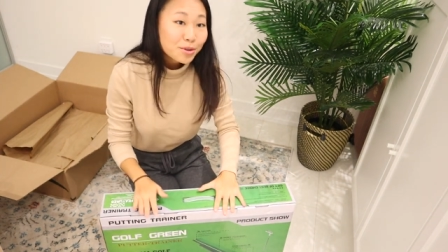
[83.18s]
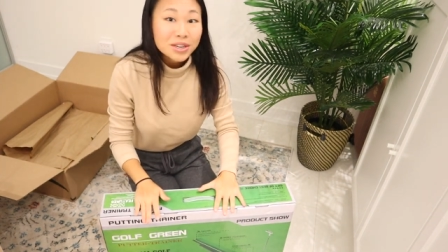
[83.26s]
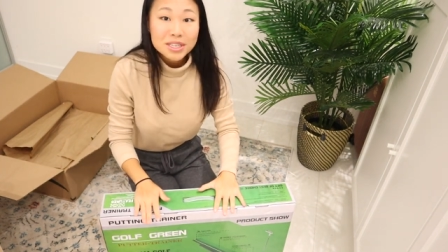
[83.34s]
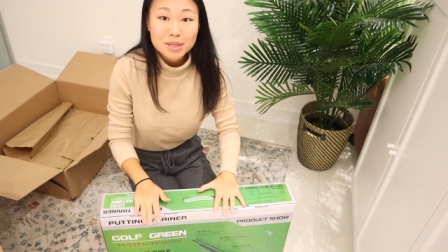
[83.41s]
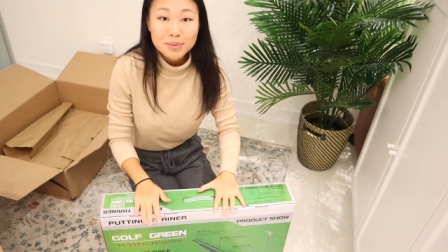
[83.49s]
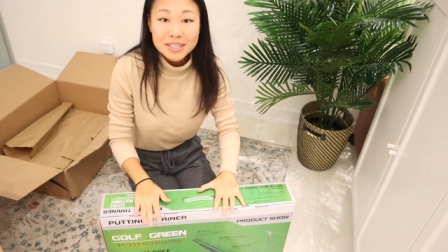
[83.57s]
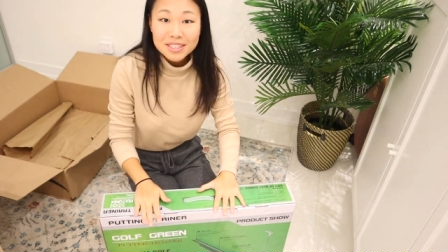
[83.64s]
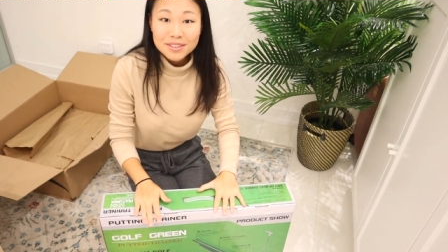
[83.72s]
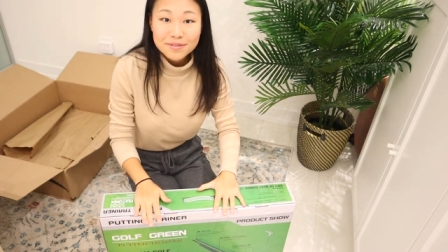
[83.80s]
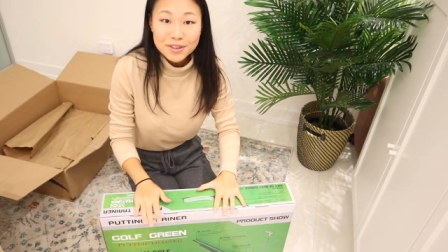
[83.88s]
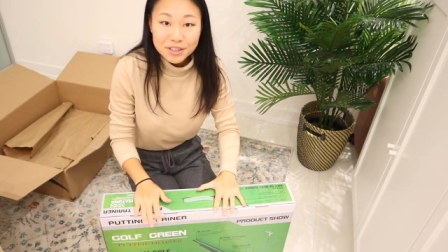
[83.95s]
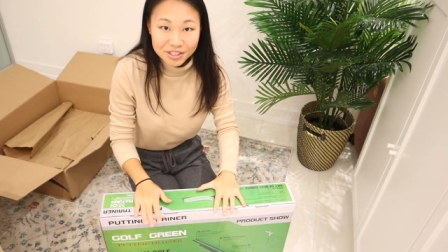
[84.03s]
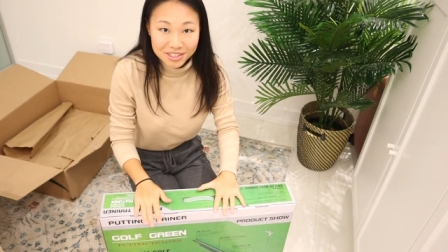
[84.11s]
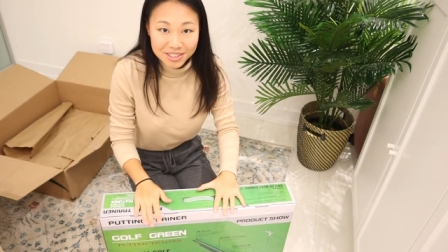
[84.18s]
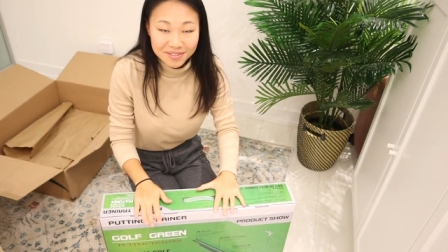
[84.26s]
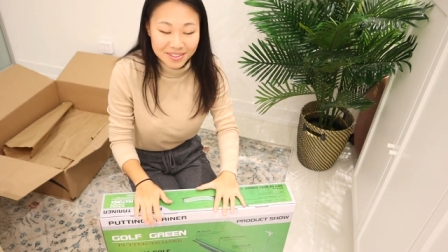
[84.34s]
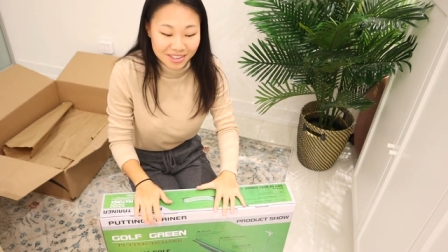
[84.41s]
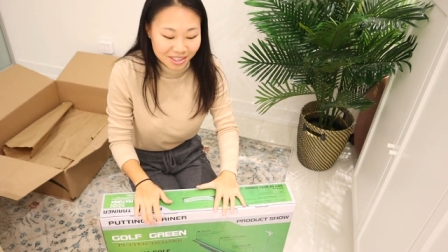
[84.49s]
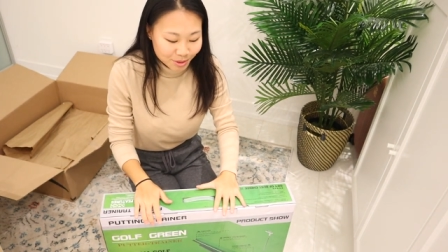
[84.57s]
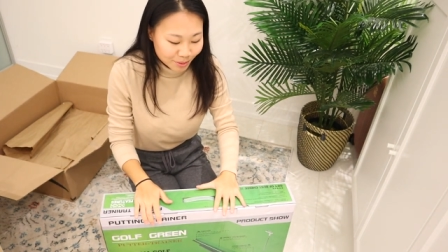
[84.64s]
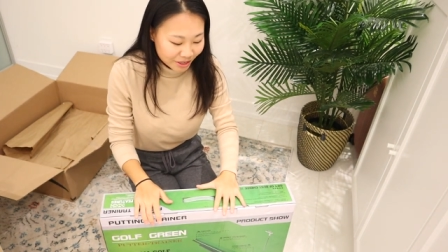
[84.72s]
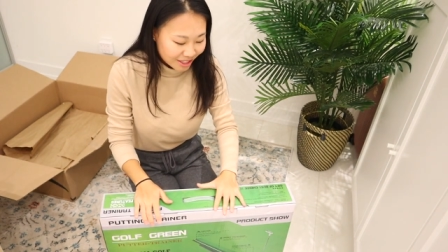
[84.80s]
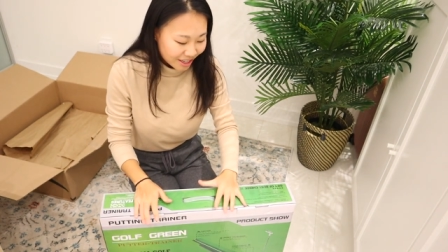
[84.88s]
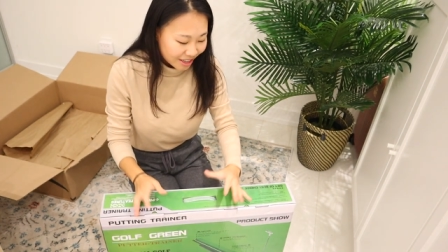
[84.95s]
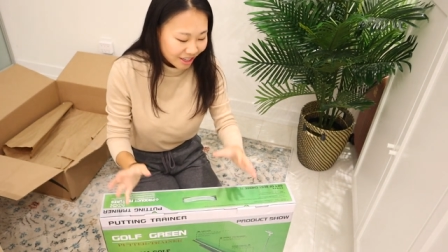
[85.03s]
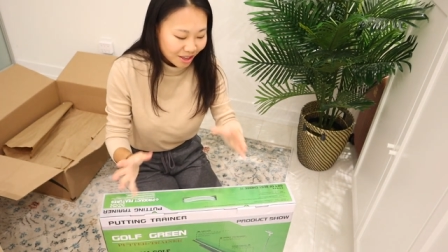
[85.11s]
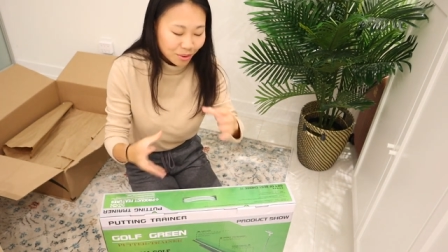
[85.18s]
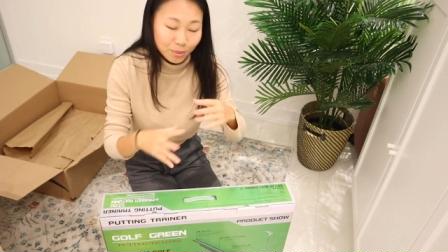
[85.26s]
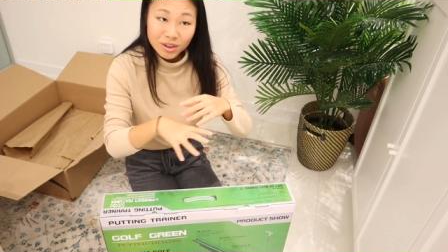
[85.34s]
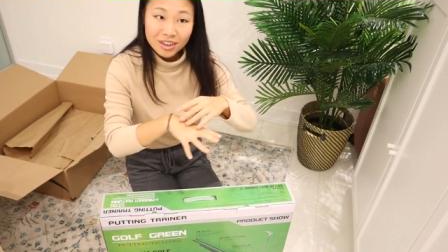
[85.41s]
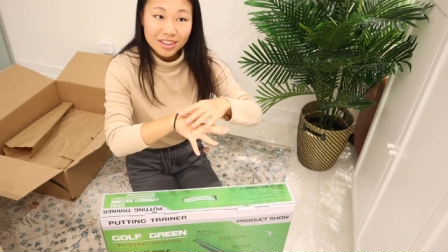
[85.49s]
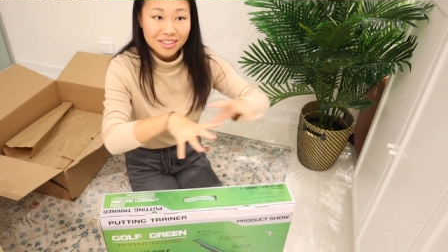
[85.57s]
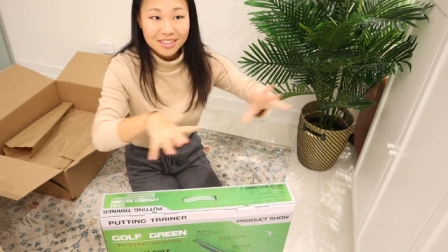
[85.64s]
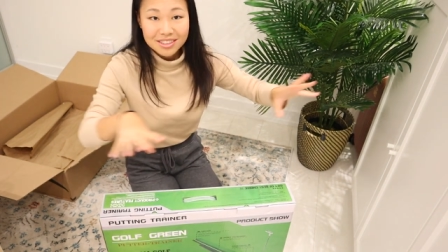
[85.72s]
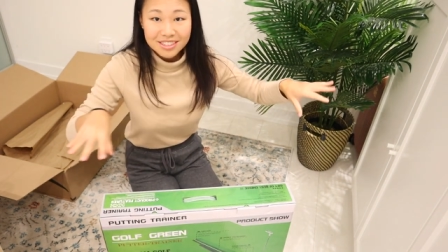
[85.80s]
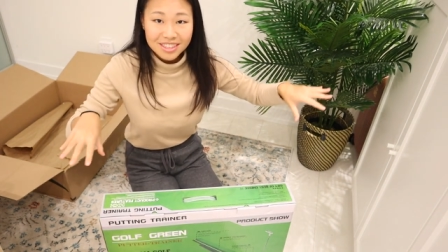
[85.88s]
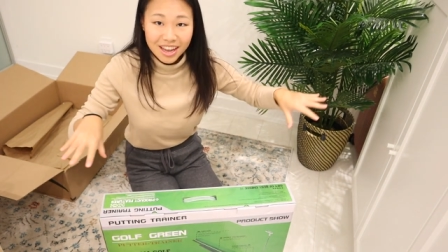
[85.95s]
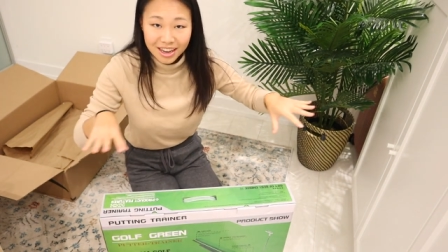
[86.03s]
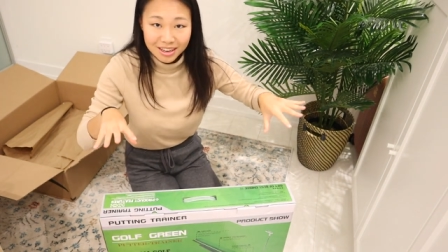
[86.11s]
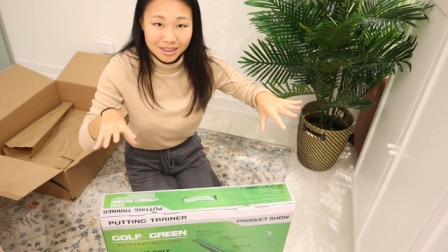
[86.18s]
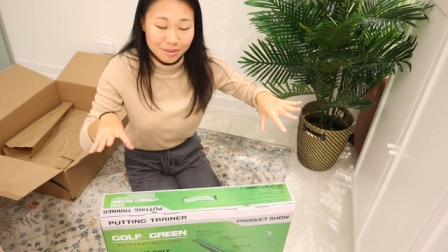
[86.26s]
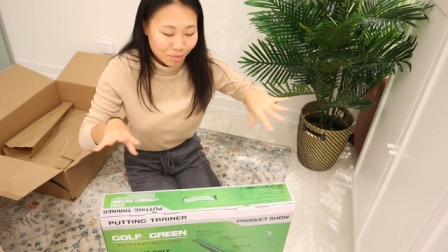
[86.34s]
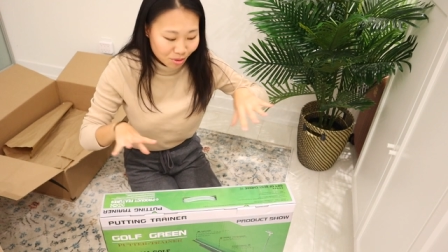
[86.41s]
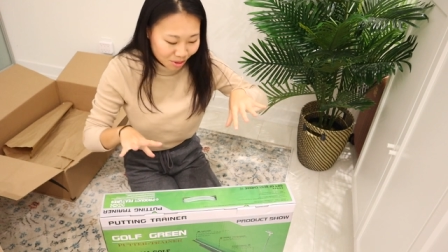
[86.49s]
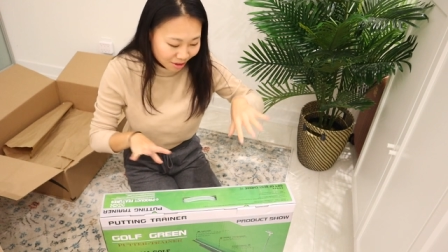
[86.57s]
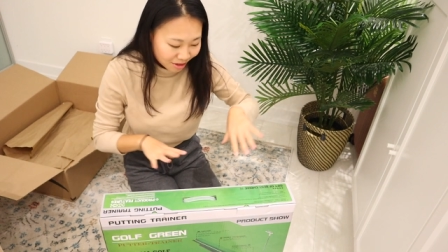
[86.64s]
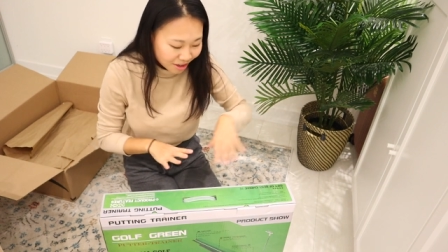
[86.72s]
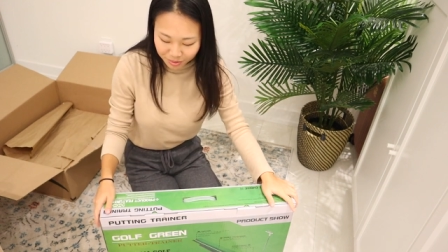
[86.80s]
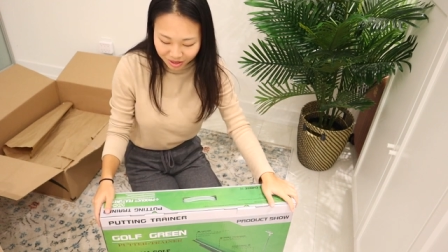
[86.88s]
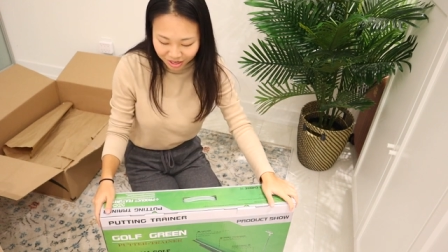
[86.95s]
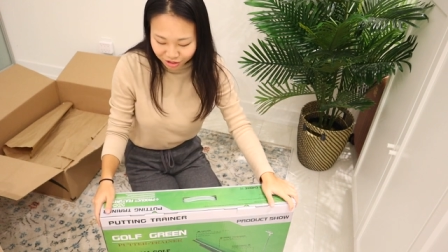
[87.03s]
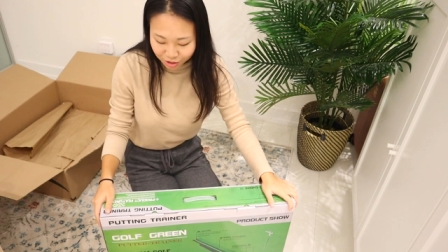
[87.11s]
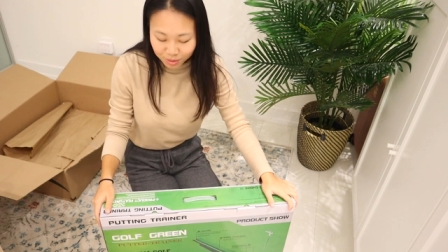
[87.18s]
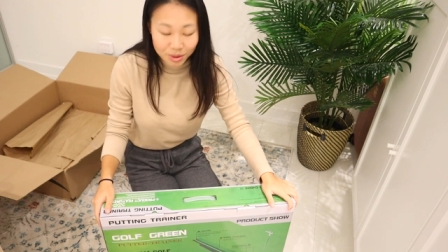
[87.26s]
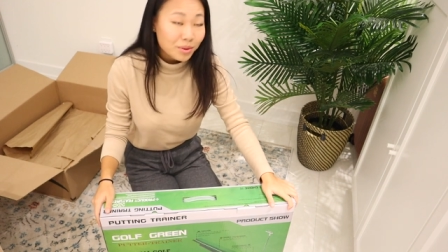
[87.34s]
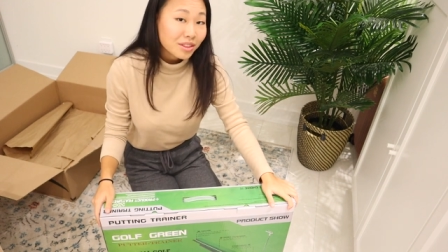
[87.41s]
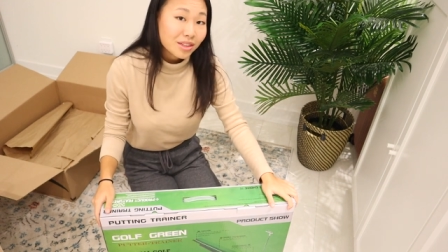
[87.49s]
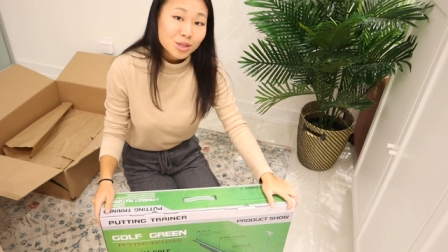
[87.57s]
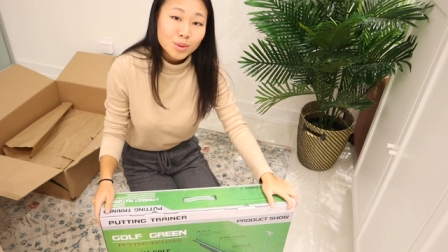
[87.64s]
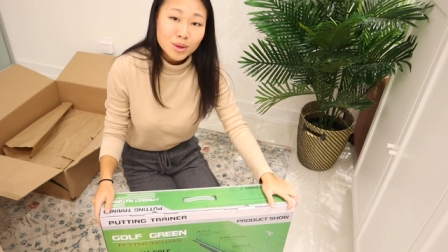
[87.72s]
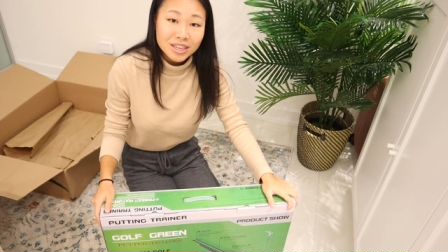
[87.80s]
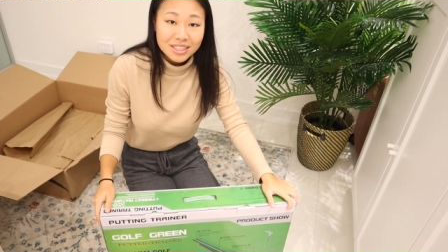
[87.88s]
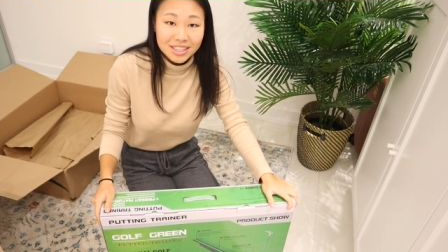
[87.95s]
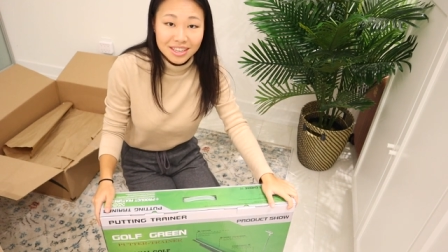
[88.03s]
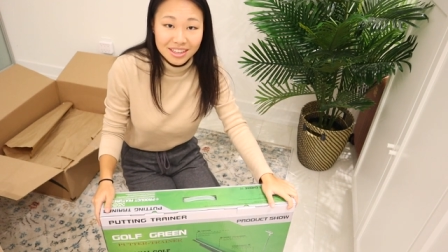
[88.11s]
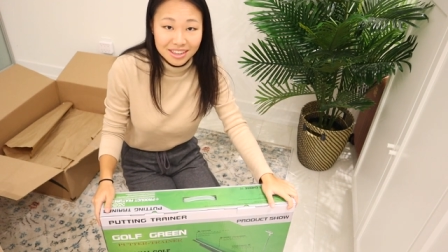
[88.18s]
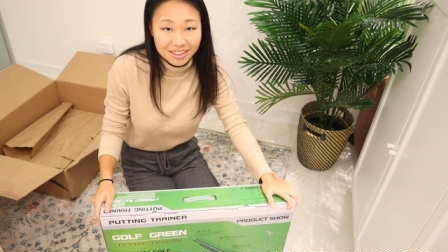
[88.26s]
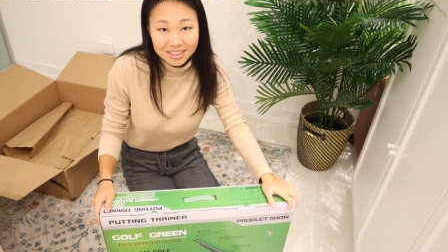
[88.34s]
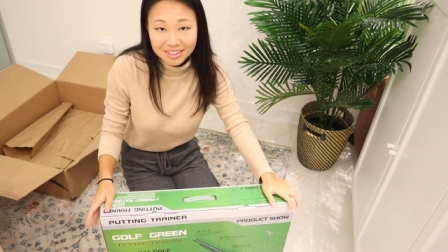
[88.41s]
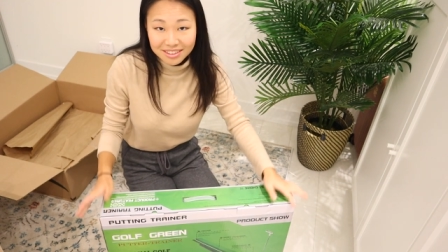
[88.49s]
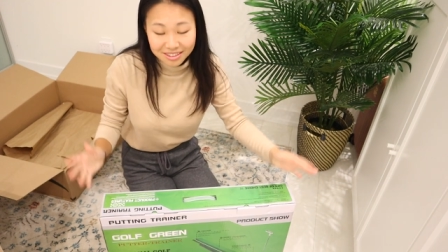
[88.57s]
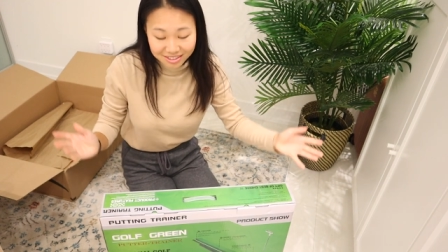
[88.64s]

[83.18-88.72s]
more expensive versions of this with like a wooden sideboard, but I just went with this one because I think